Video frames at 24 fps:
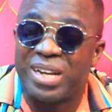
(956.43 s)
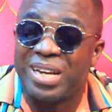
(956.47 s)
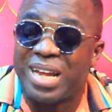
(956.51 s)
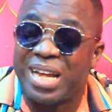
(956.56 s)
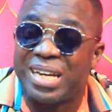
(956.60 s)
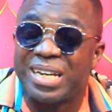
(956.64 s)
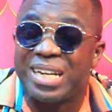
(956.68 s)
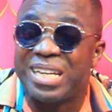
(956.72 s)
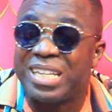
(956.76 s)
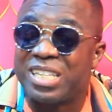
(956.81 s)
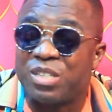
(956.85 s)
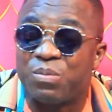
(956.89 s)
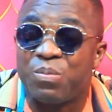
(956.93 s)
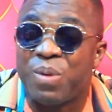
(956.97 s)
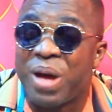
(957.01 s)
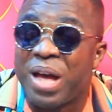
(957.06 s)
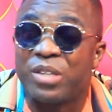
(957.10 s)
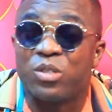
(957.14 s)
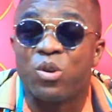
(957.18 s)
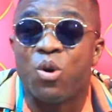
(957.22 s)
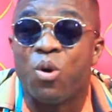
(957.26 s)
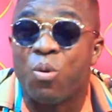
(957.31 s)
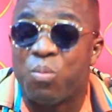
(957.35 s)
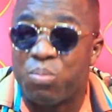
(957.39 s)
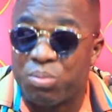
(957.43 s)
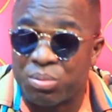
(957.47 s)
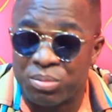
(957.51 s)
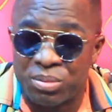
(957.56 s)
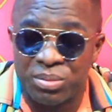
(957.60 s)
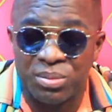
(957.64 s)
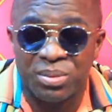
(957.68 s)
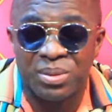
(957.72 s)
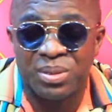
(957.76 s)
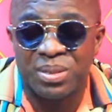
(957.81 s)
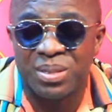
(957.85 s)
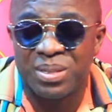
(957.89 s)
that inspires hope.
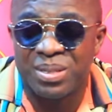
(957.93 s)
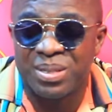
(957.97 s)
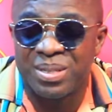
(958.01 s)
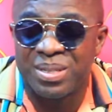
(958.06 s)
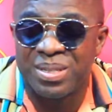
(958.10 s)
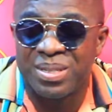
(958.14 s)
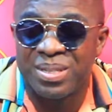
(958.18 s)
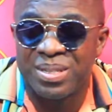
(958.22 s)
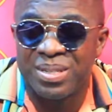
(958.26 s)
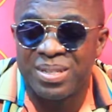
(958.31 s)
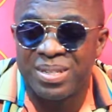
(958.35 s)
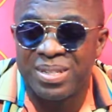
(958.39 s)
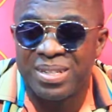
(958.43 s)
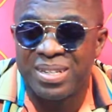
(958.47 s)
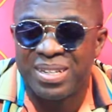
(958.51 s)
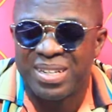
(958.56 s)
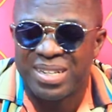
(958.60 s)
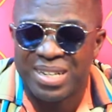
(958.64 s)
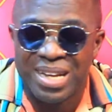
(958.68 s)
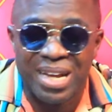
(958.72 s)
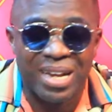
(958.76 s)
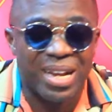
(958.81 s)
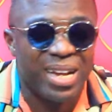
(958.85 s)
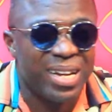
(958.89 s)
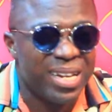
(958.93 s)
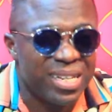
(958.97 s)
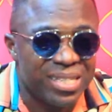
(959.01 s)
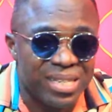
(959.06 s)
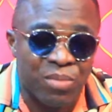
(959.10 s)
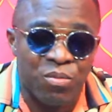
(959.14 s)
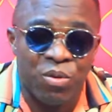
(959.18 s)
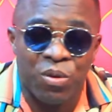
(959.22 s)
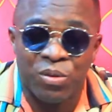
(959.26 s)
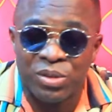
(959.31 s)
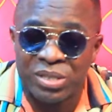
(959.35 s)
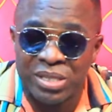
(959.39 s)
The other day
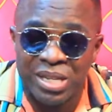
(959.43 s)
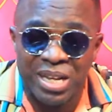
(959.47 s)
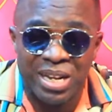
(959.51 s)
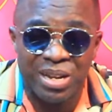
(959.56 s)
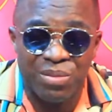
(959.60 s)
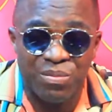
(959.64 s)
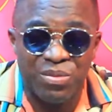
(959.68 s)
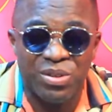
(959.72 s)
someone was telling